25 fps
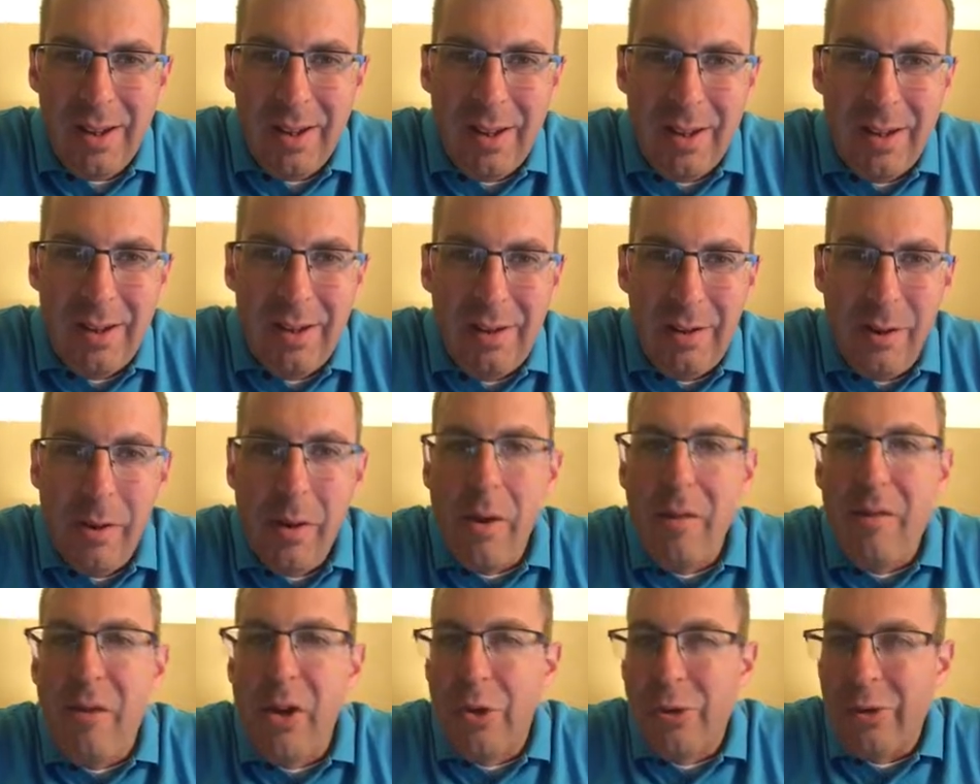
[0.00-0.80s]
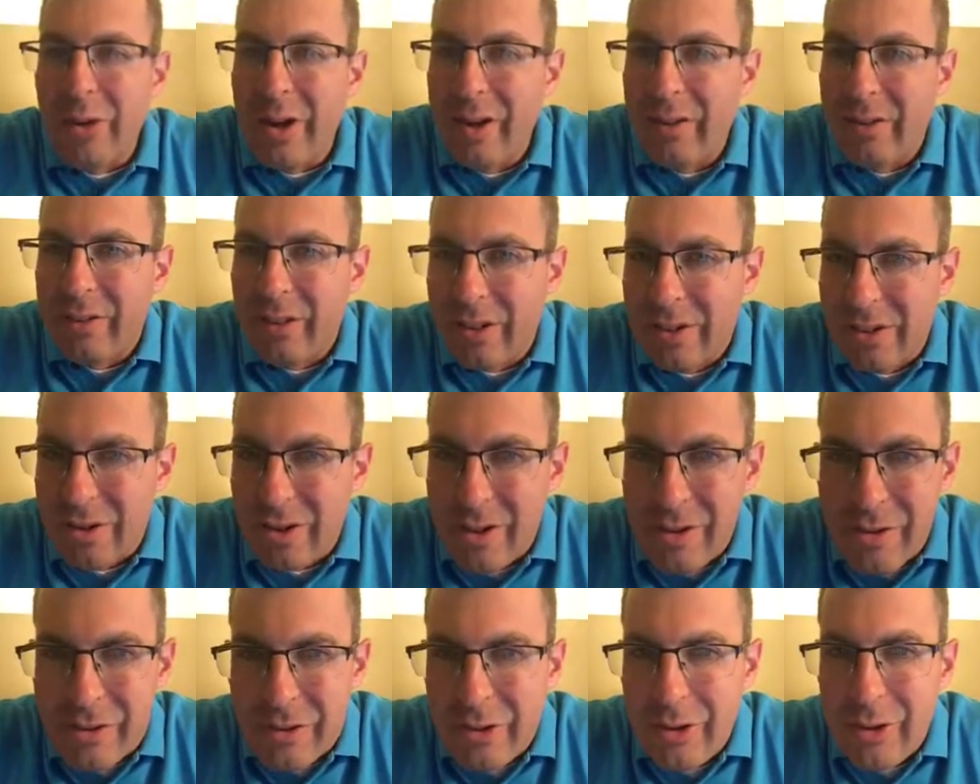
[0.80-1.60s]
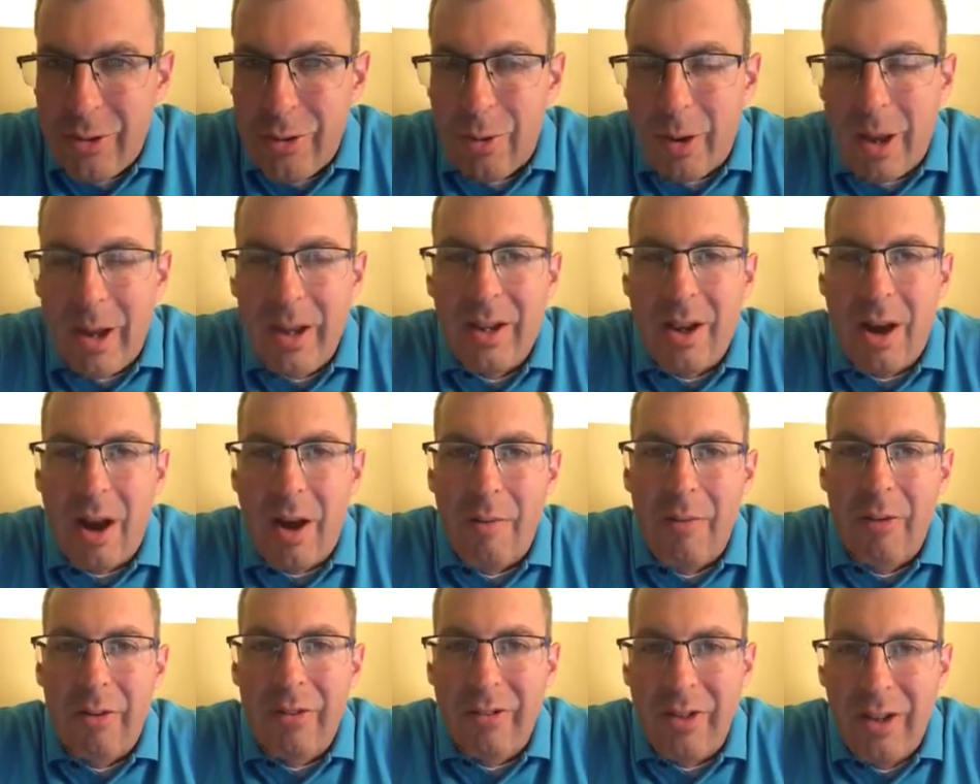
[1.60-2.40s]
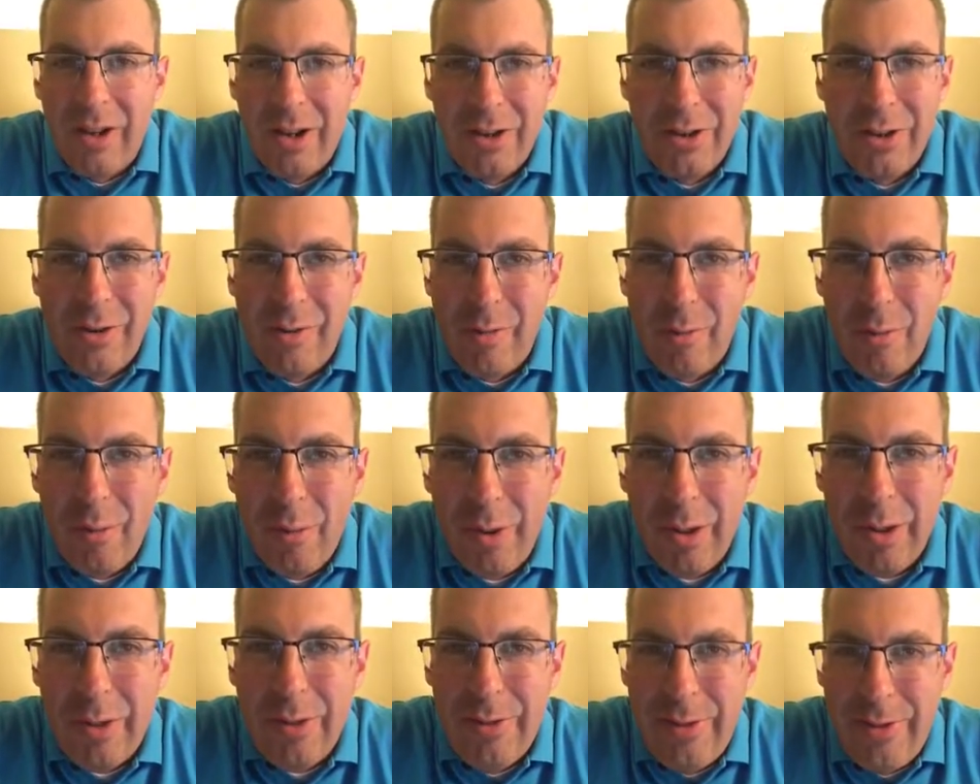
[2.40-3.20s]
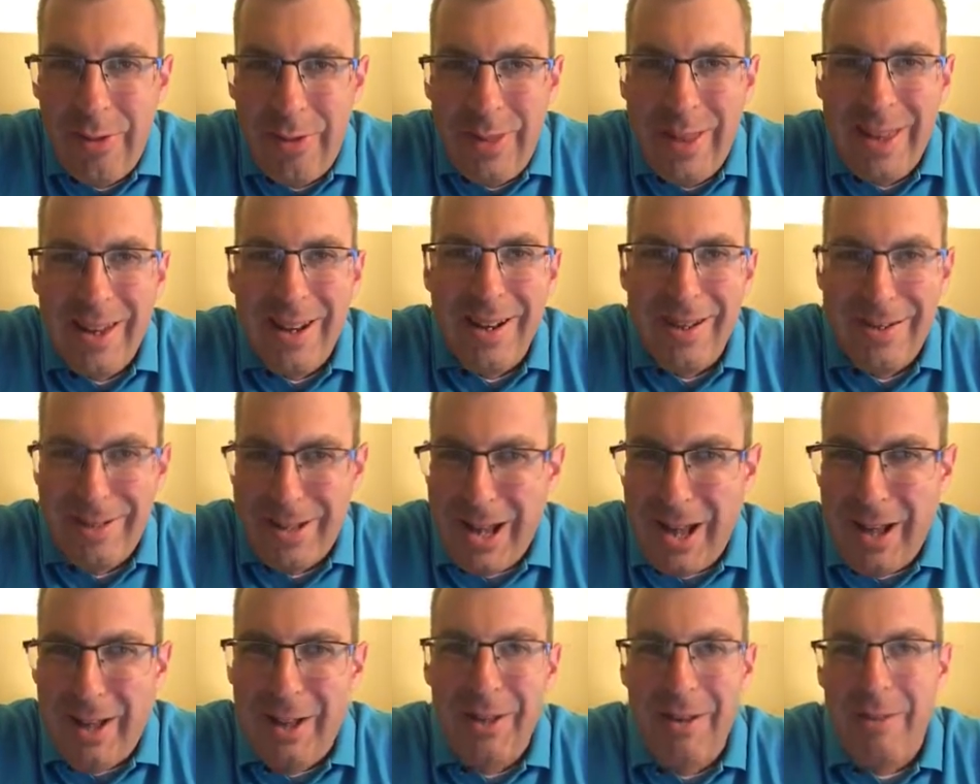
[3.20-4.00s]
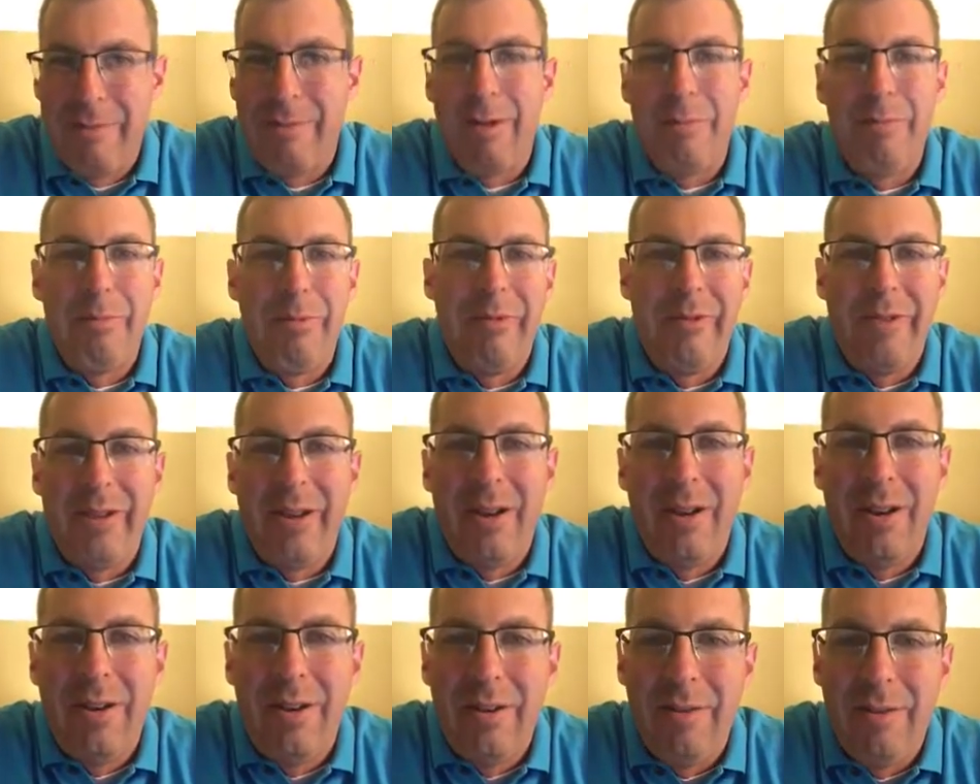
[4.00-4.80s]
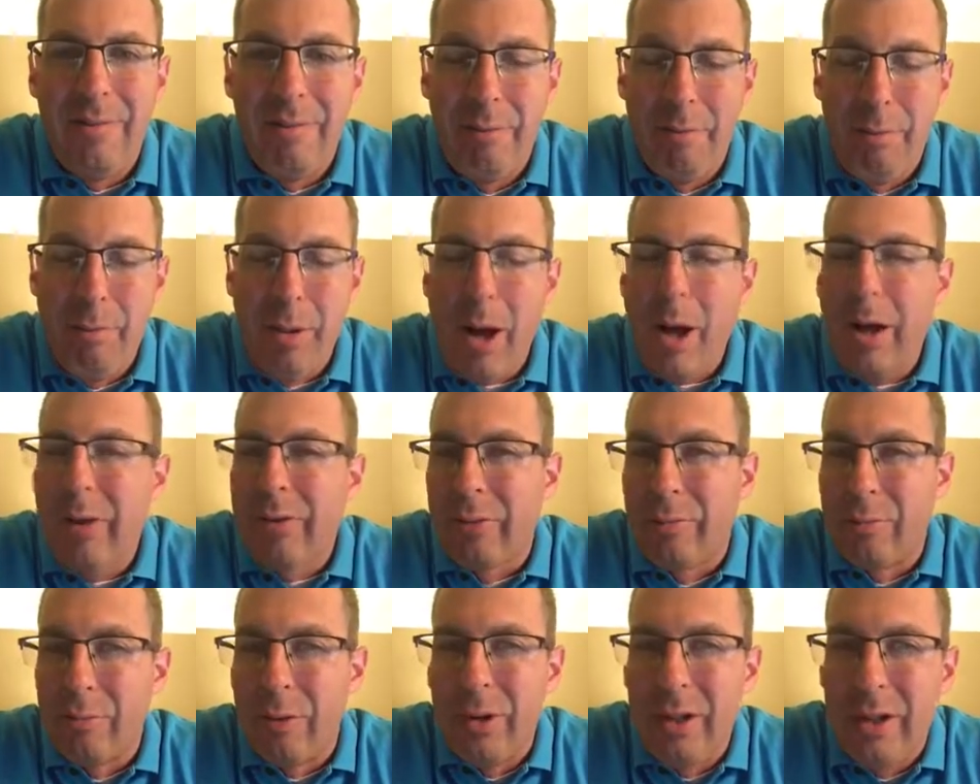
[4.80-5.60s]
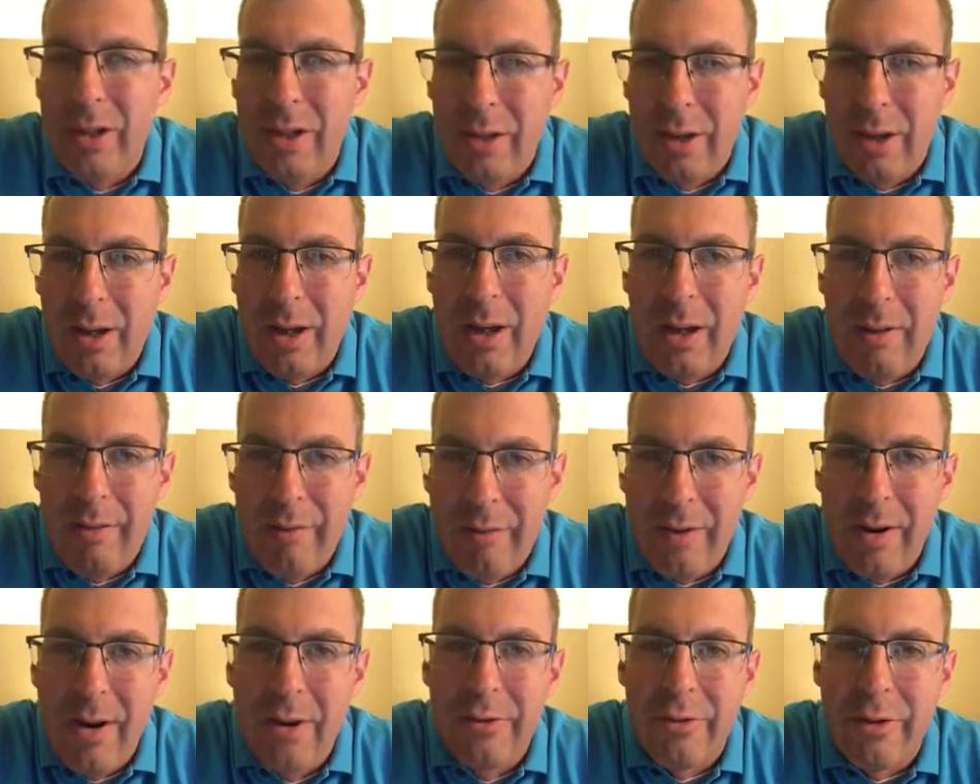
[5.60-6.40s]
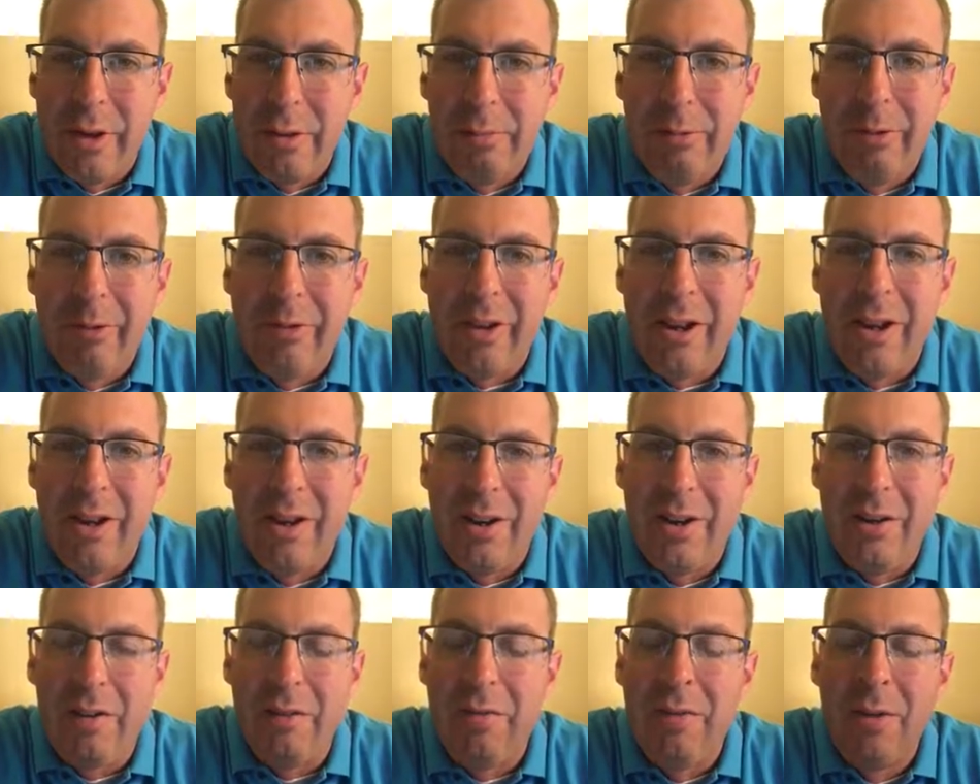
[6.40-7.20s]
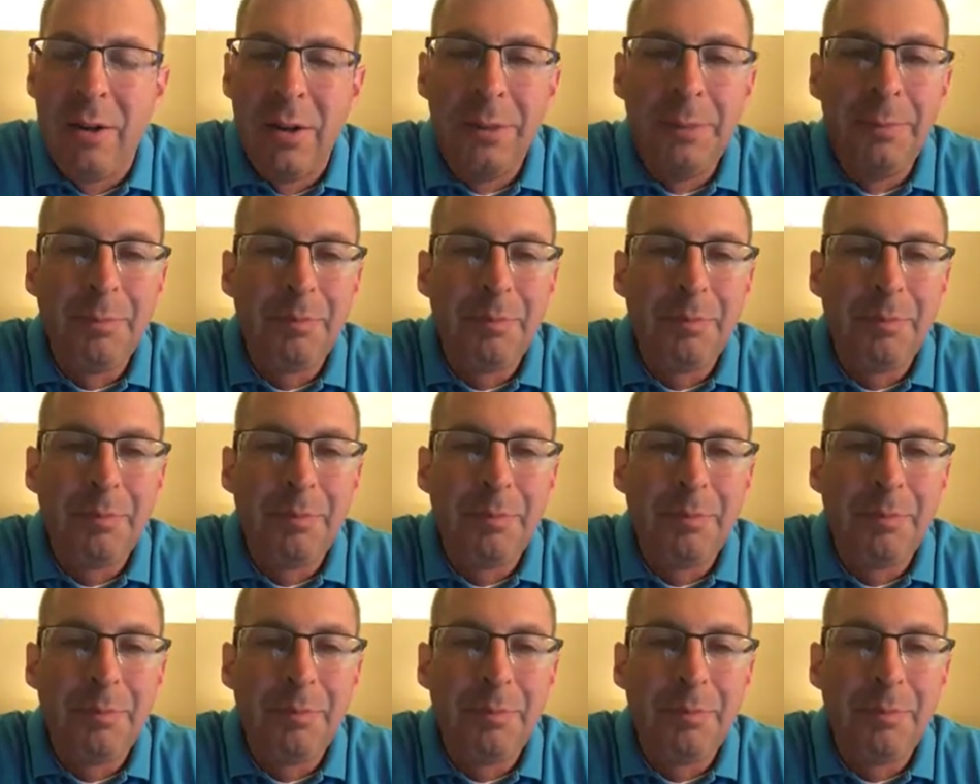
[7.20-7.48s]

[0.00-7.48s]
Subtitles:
If you transition to a conversation with an Italian representative, possibly a French representative,